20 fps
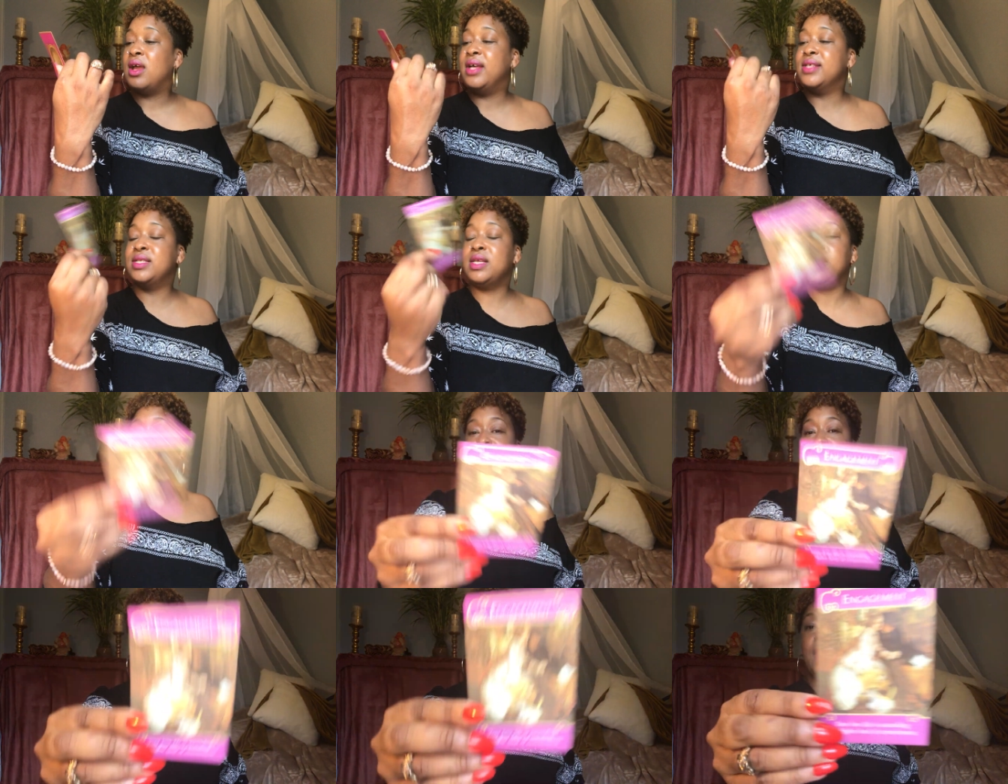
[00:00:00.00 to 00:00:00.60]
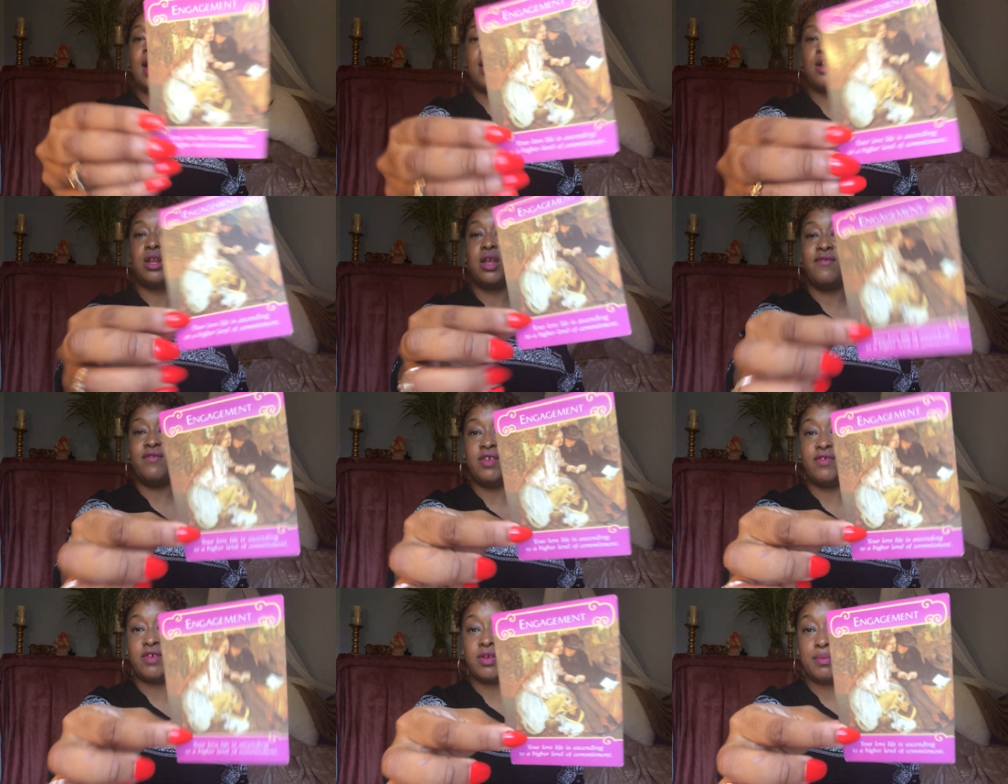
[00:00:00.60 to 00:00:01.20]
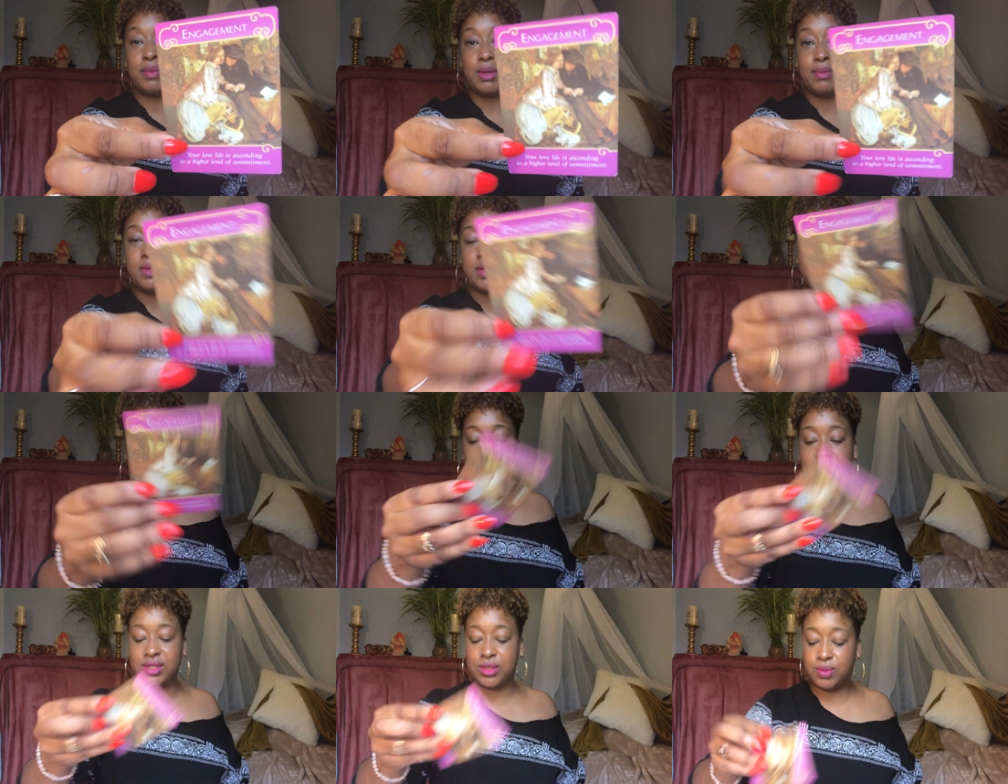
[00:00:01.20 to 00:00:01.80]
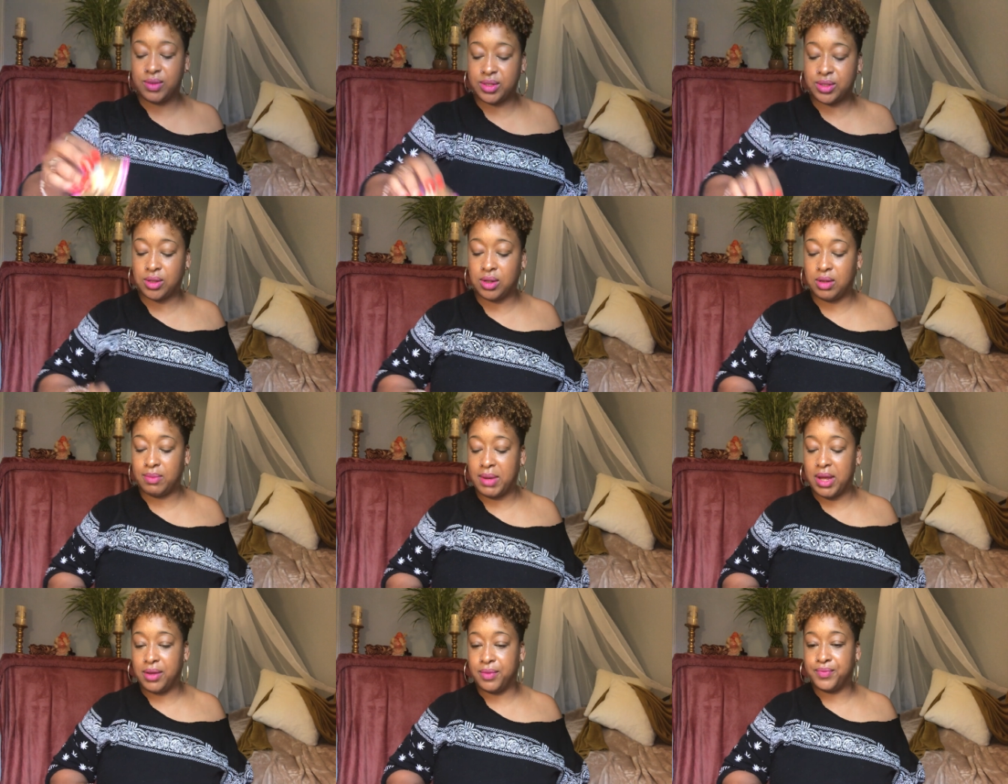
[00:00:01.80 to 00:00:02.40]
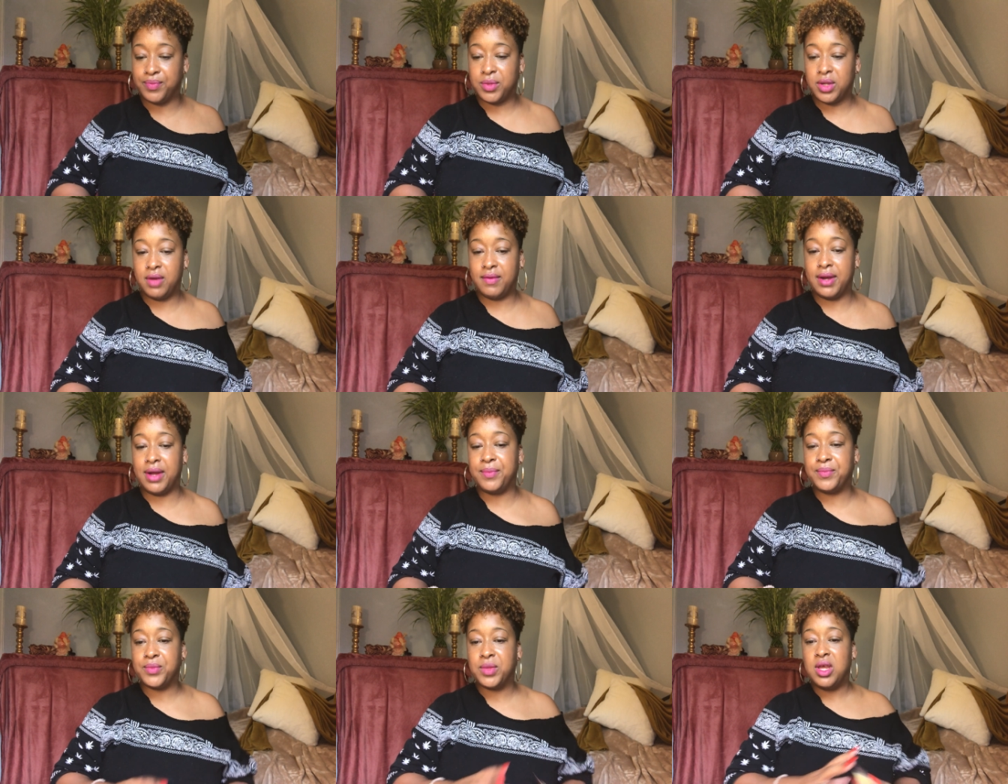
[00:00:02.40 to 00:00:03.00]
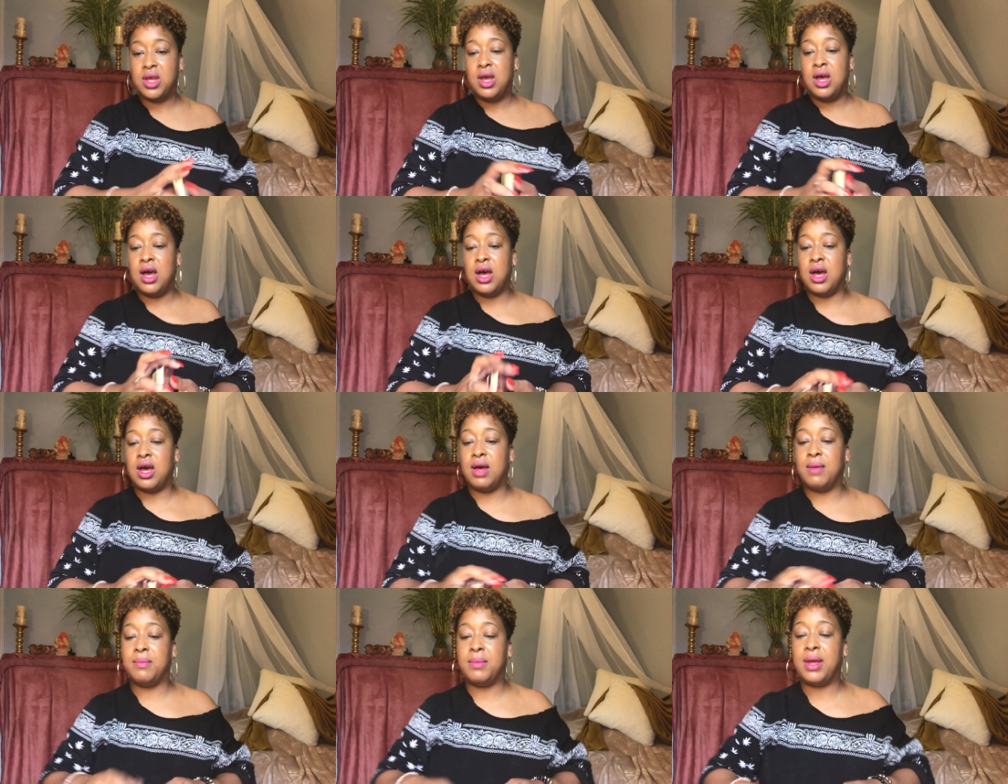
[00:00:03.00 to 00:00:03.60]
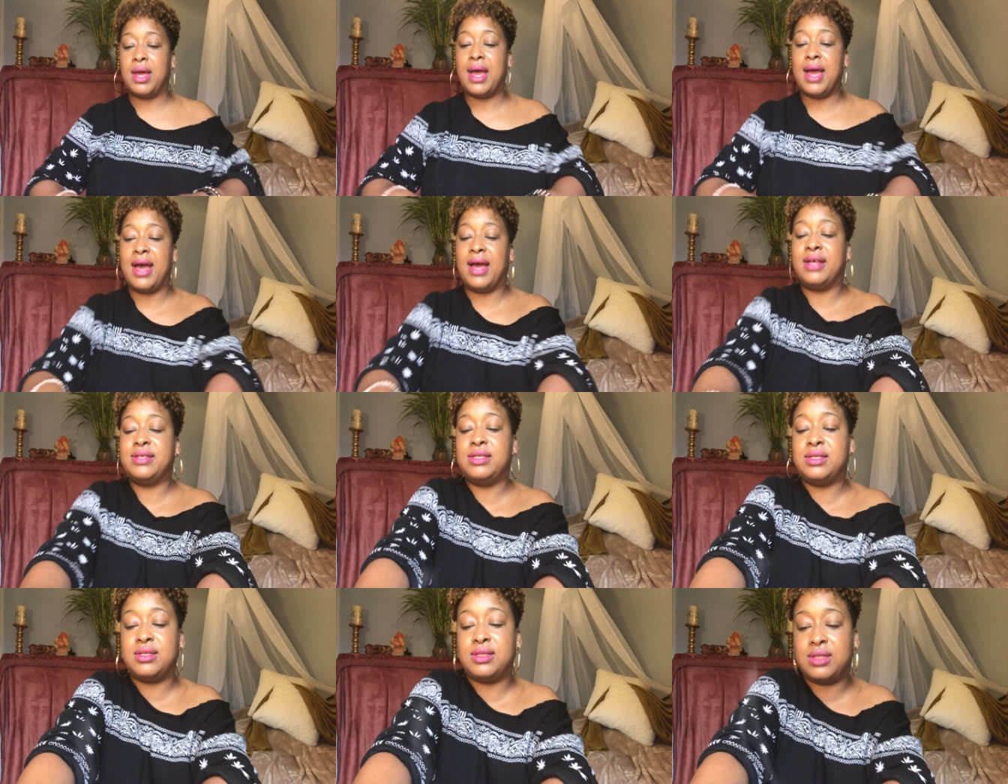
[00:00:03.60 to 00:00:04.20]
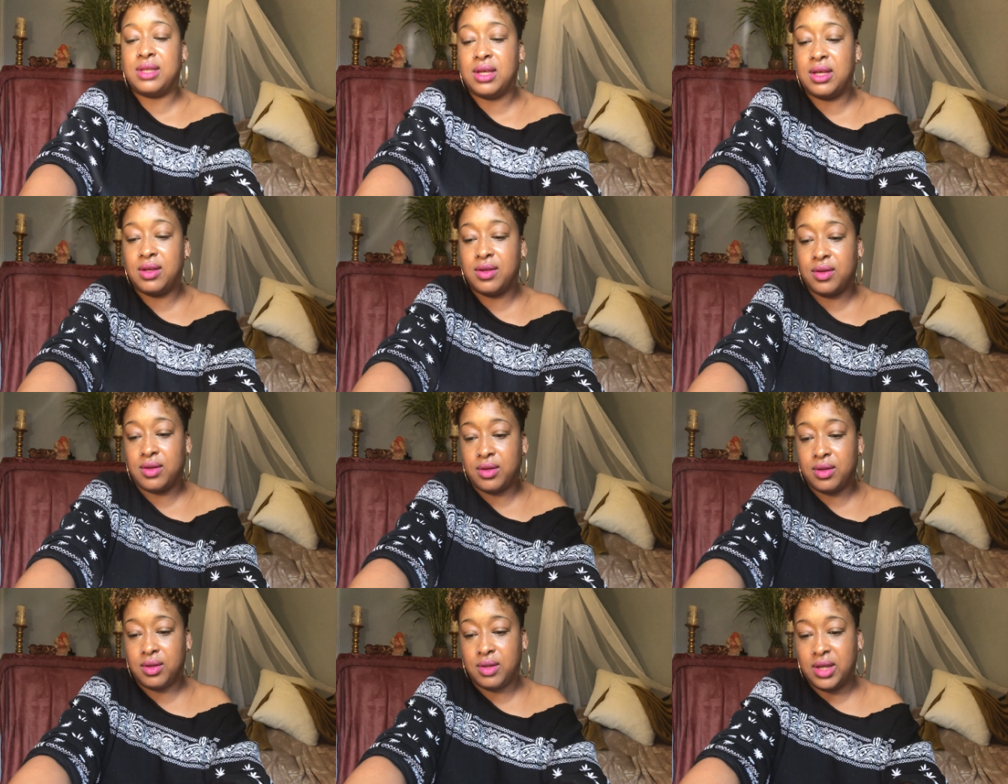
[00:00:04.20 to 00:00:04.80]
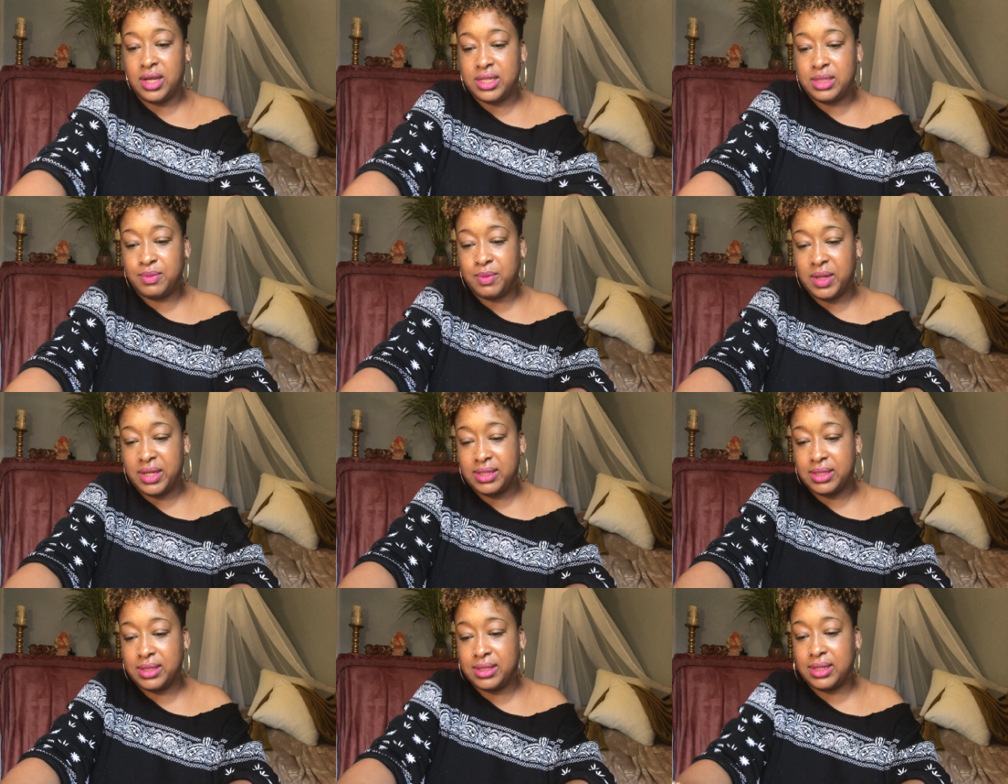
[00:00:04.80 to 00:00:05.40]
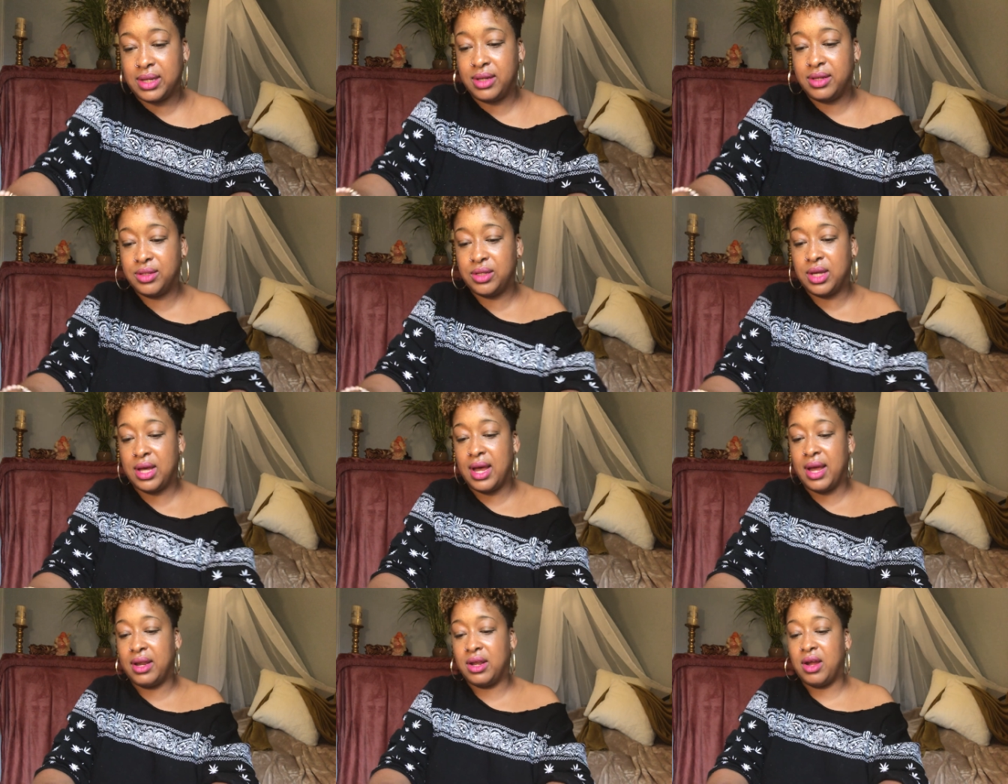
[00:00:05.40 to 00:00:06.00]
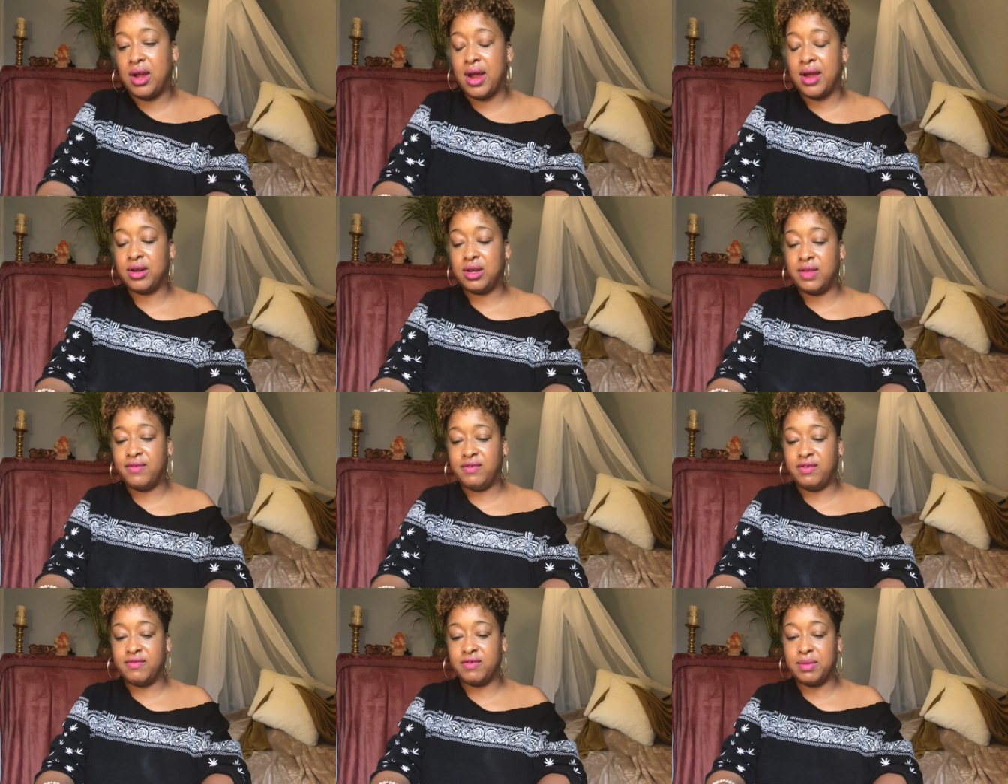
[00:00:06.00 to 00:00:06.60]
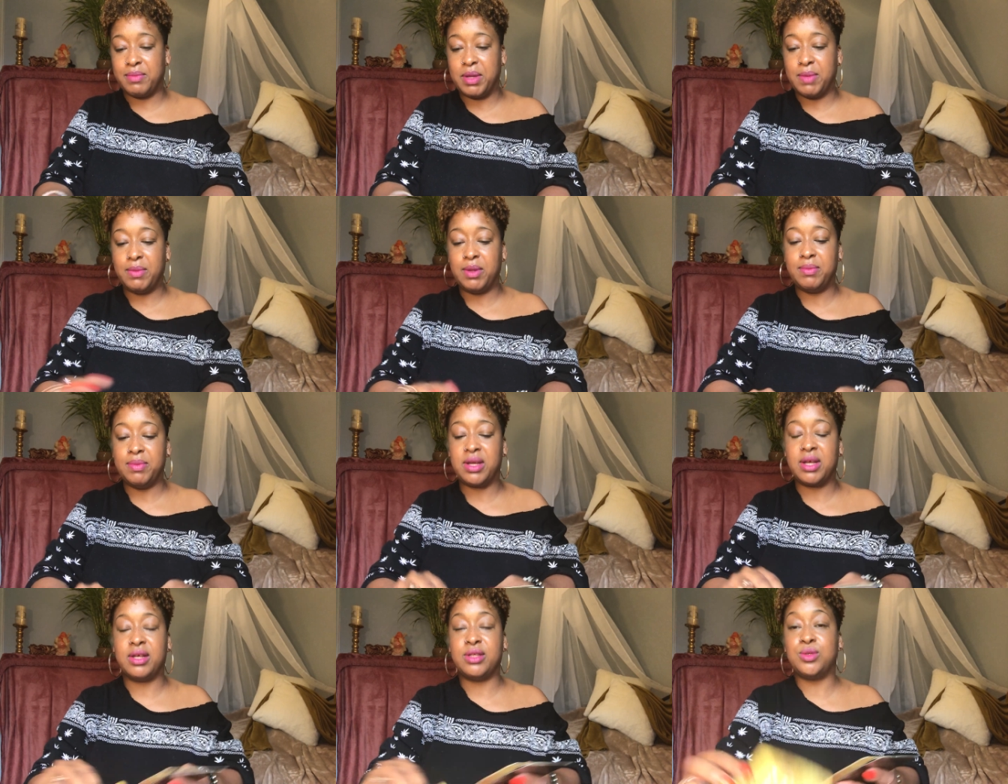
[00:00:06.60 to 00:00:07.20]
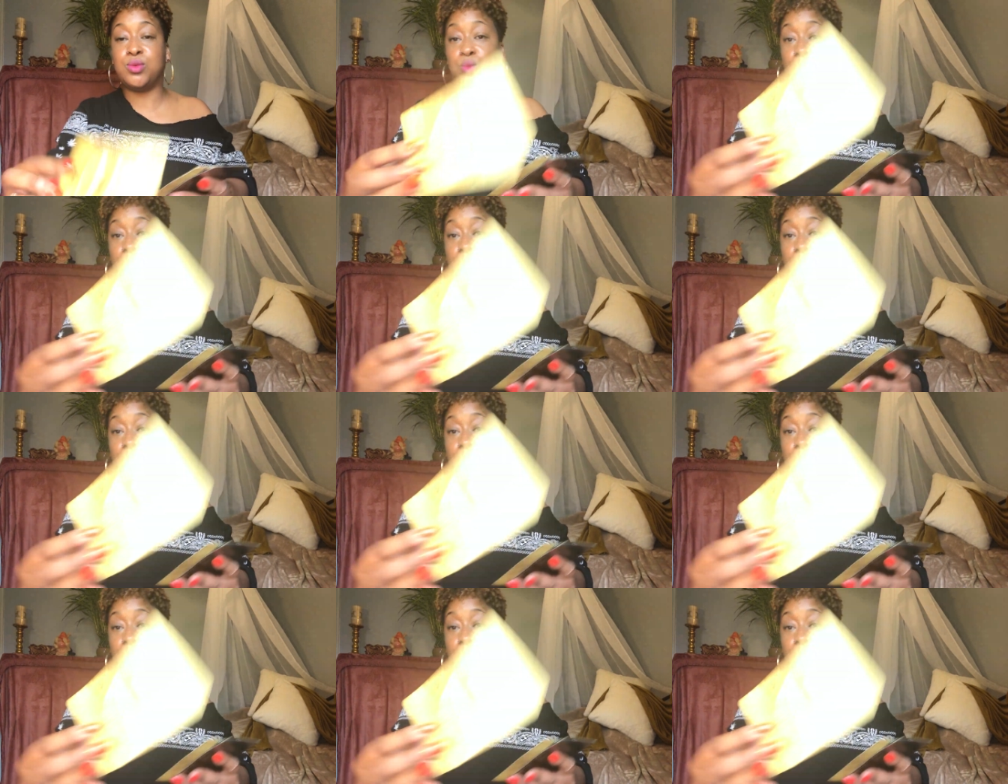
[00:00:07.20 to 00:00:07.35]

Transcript: ascending to a higher level of commitment. That's what it's all about, all right? Um, as it's, it's, it's ascending to a high, higher level of commitment because